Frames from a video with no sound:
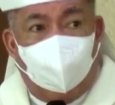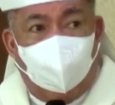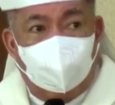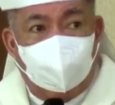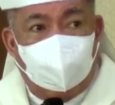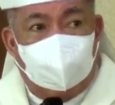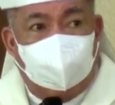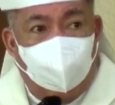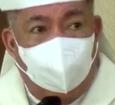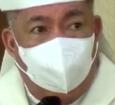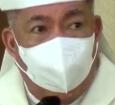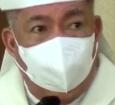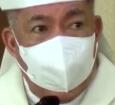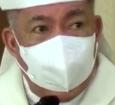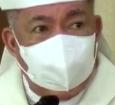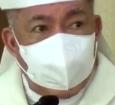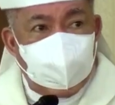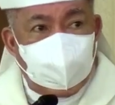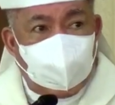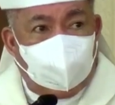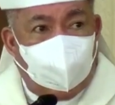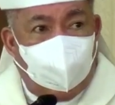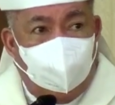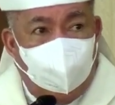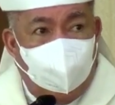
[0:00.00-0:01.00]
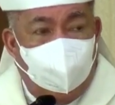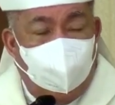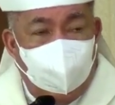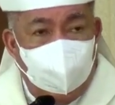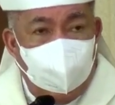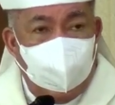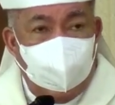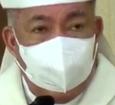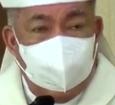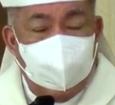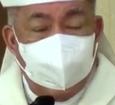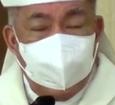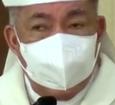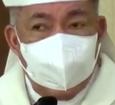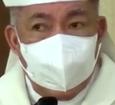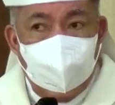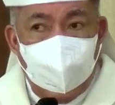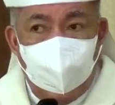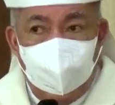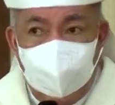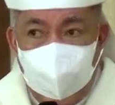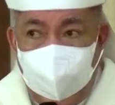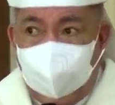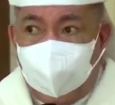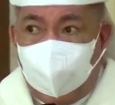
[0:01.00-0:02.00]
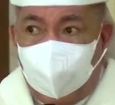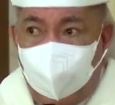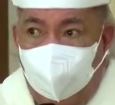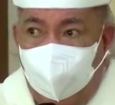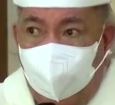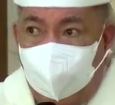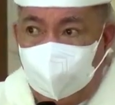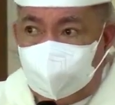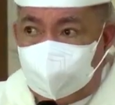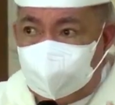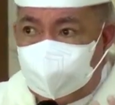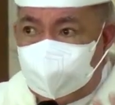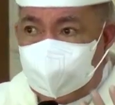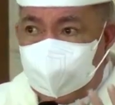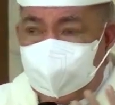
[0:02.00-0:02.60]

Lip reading: voice, call, we are called.